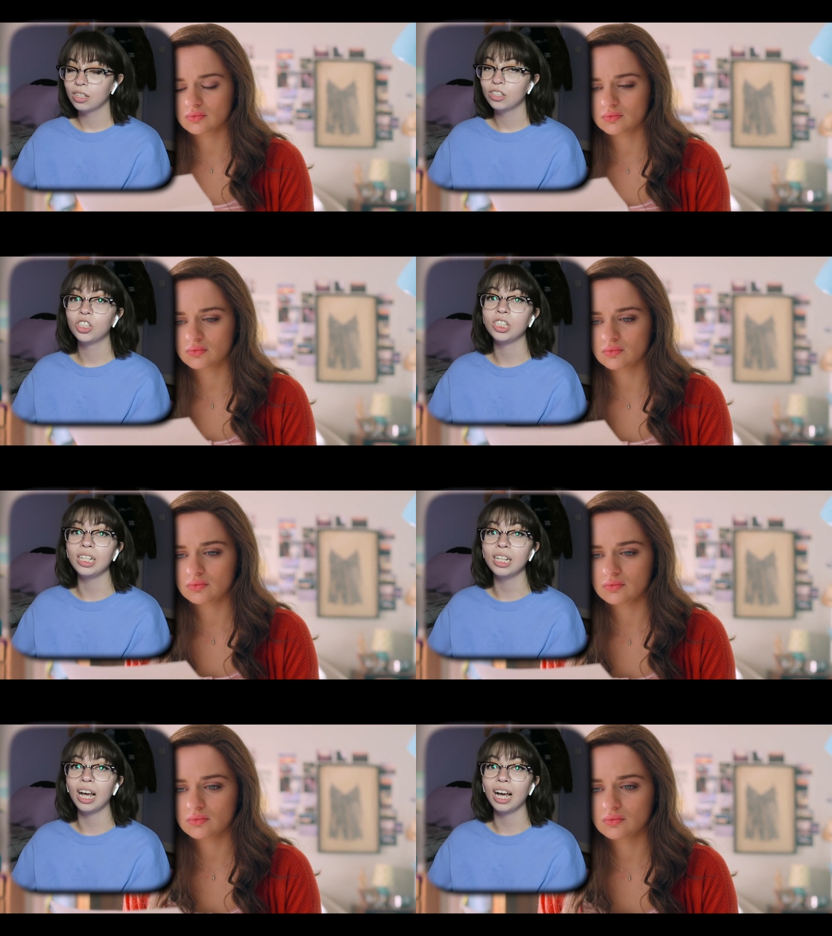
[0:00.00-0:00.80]

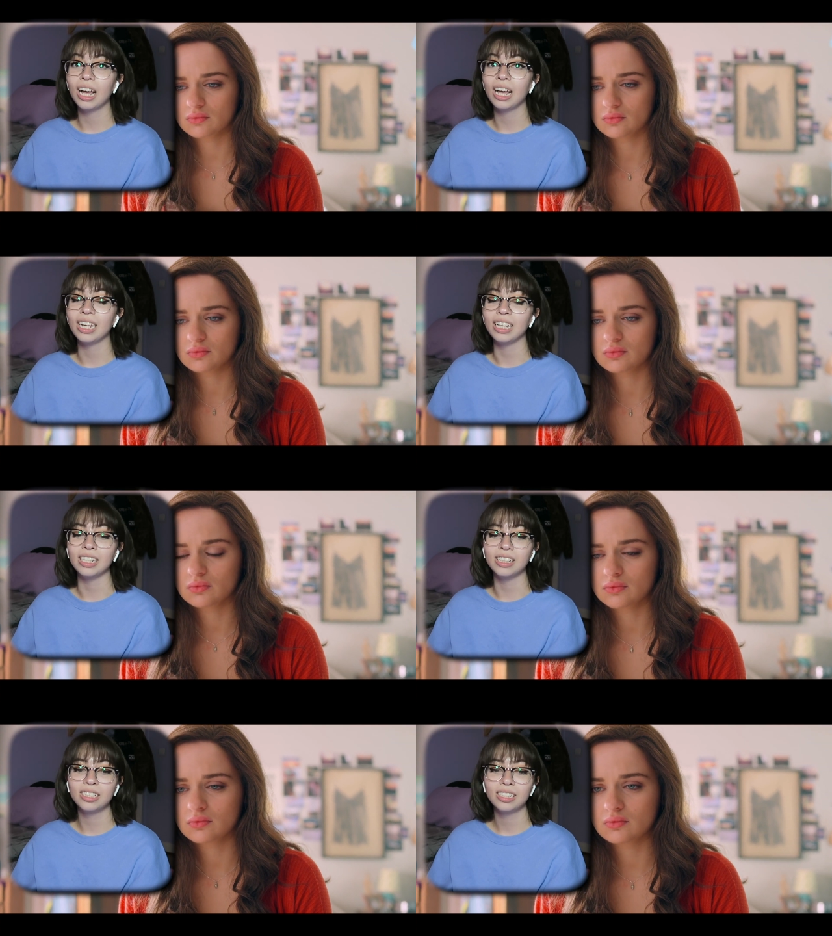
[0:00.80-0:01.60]
Speaker 1: She
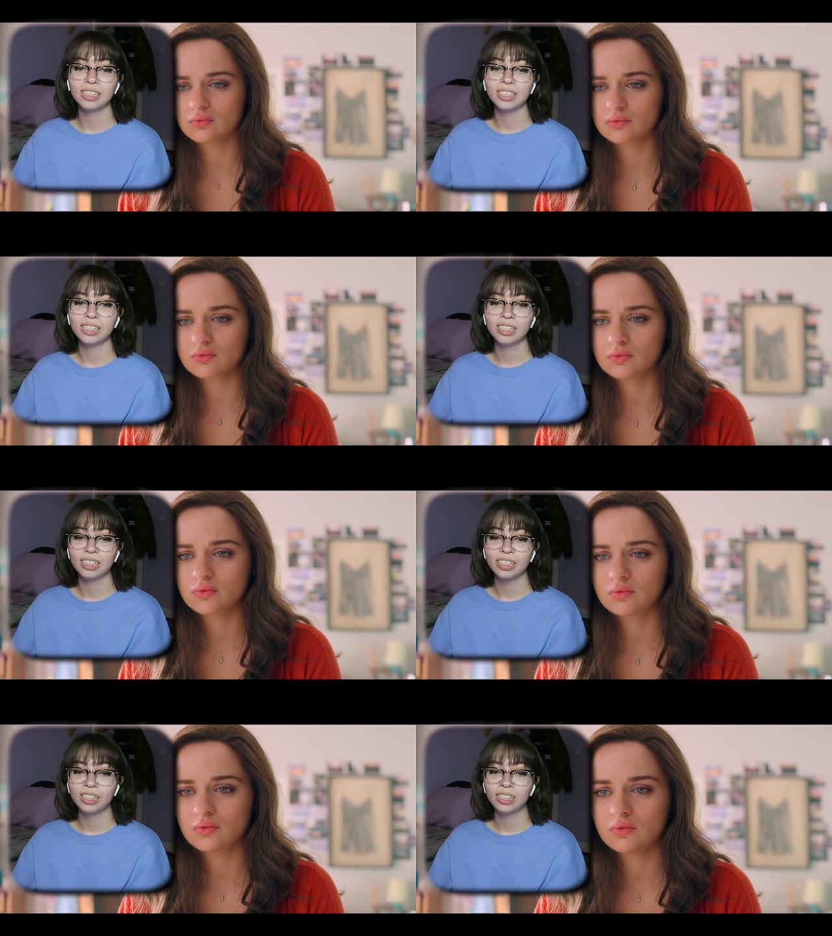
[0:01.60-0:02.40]
lied.
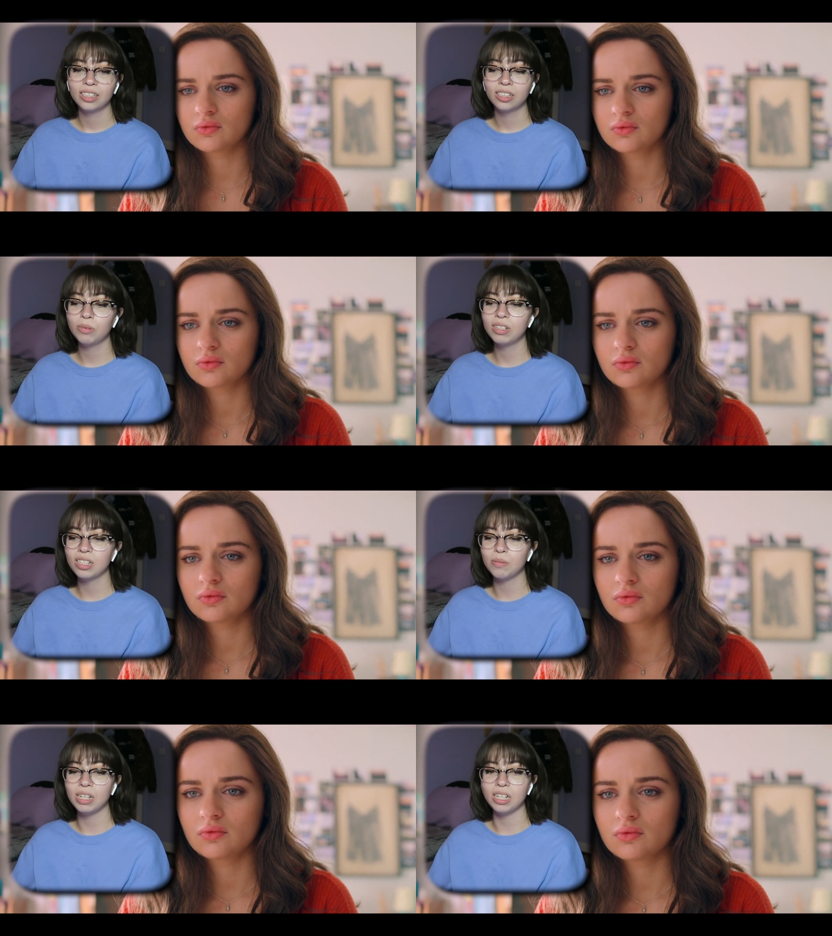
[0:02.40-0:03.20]
So what does
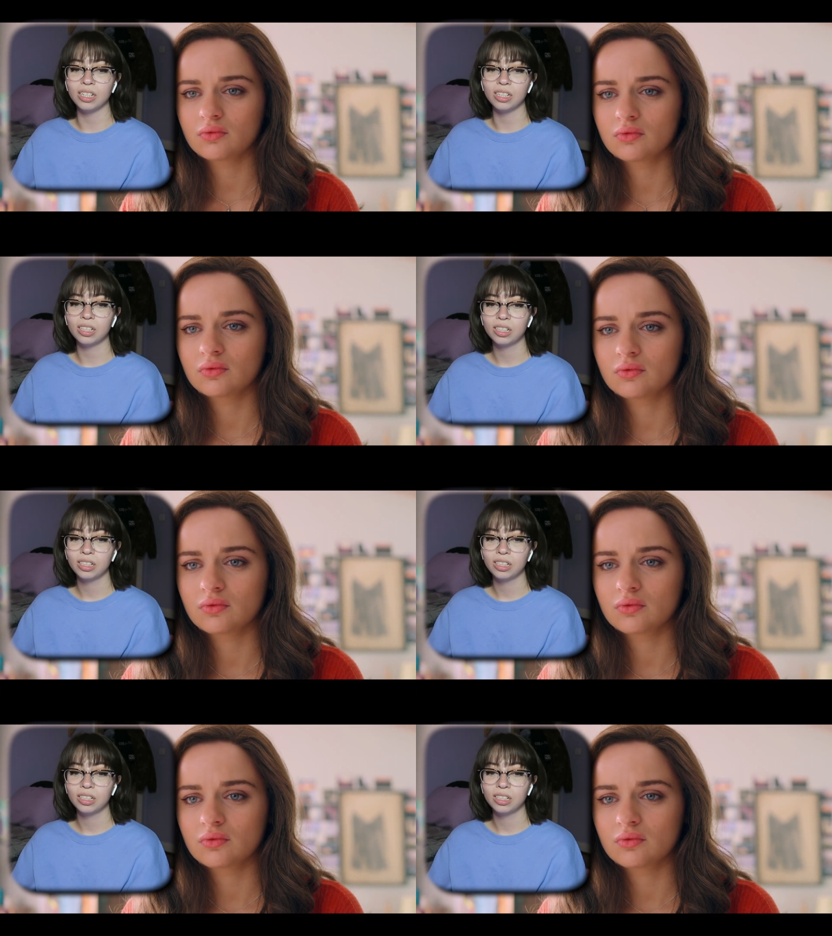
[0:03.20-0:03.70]
this mean?